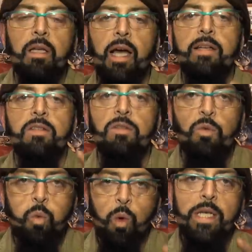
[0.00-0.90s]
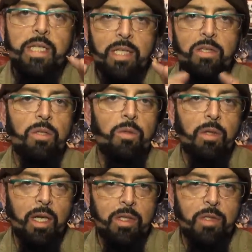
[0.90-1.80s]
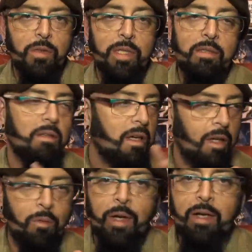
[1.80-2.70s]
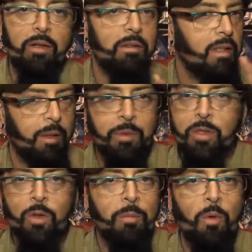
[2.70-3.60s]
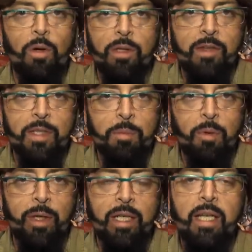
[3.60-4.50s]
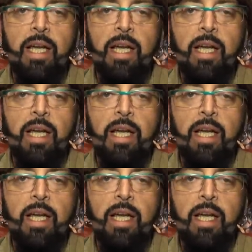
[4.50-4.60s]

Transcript: Guys, 22 countries on record, and I'm sure more at this point,